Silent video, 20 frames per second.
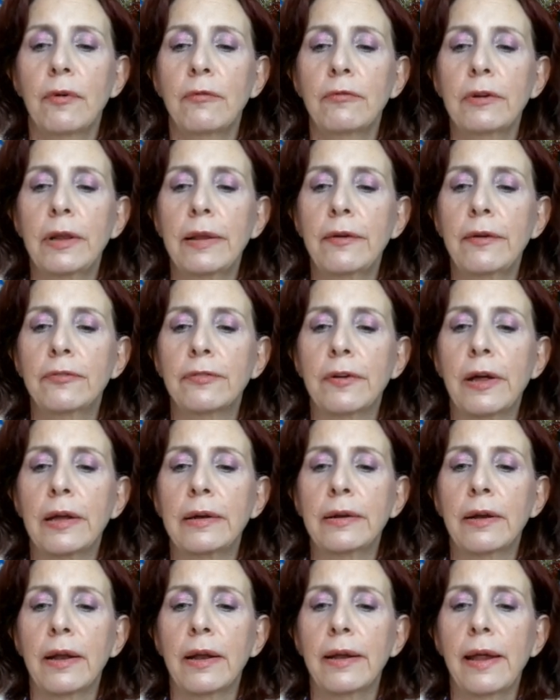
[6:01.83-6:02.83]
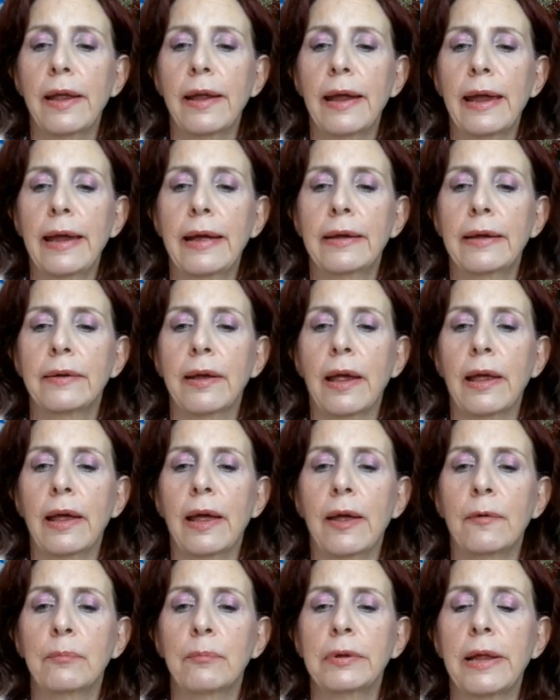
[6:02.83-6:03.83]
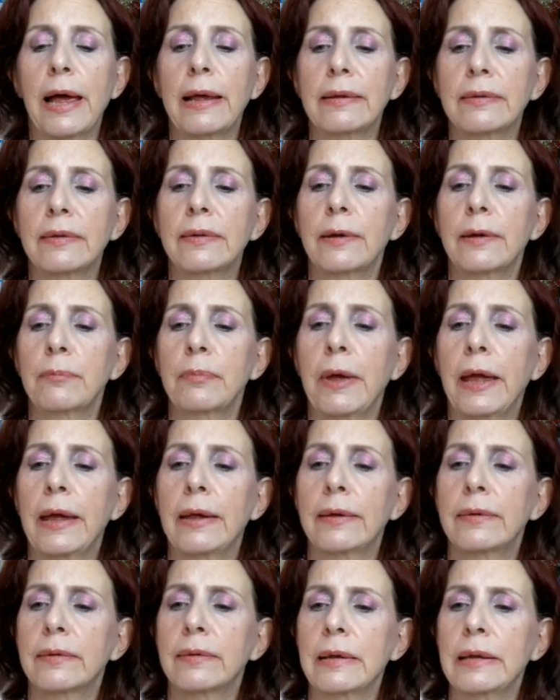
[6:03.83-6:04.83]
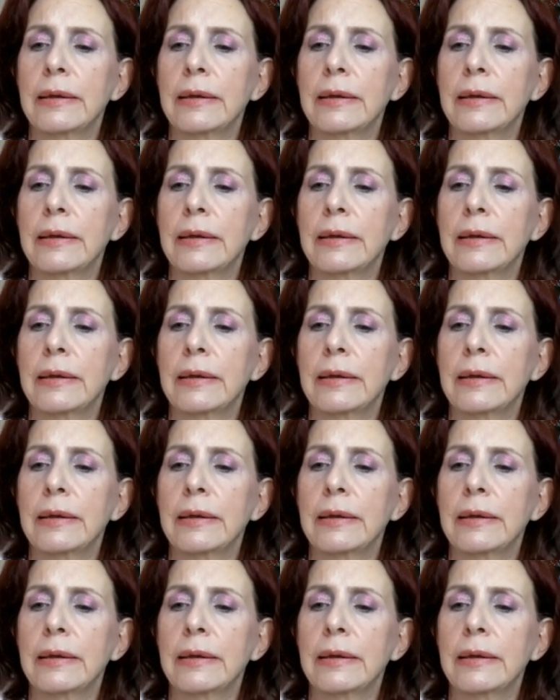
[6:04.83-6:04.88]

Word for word: Really fun and uh, plastic base.